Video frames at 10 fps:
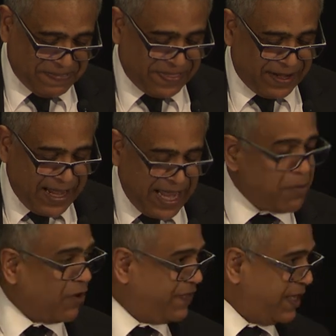The
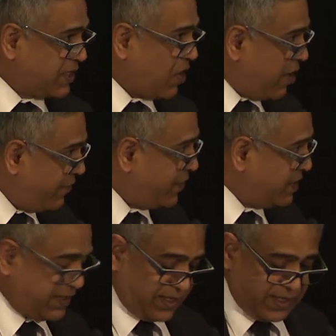name of these
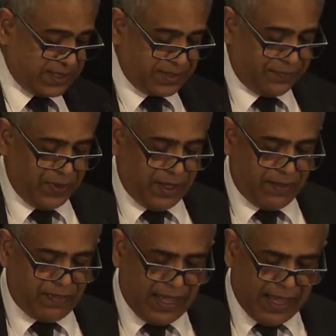conferences,
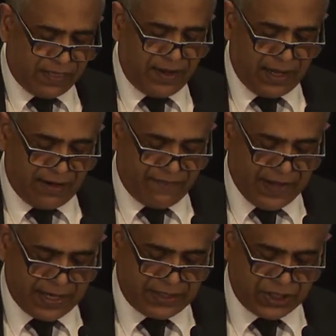the Ethnic
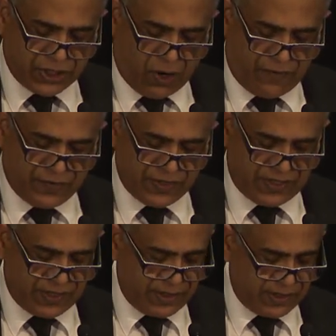Advantage
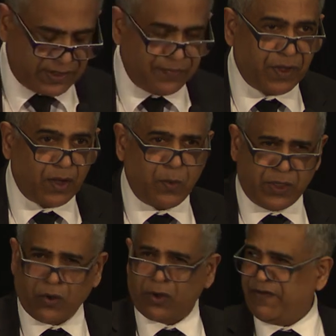Conferences, we
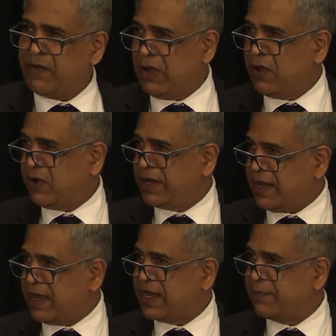thought very long and
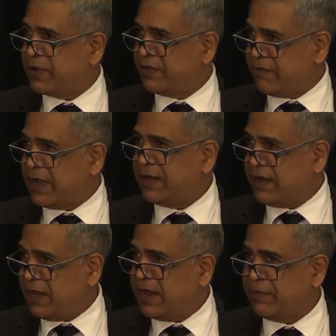hard about the right
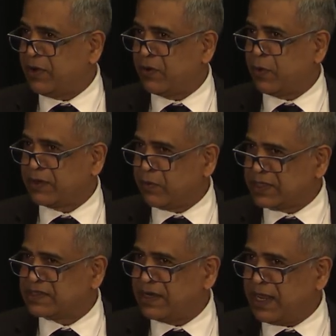name, you know,
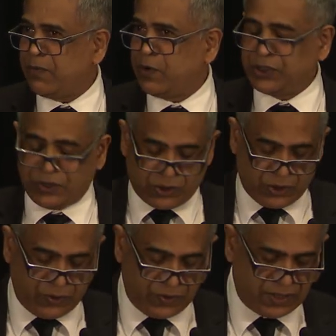what's the name we should
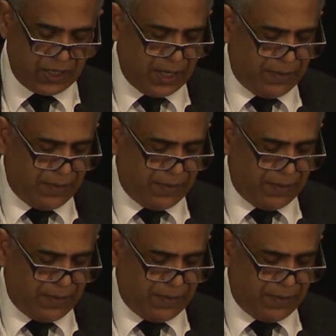choose.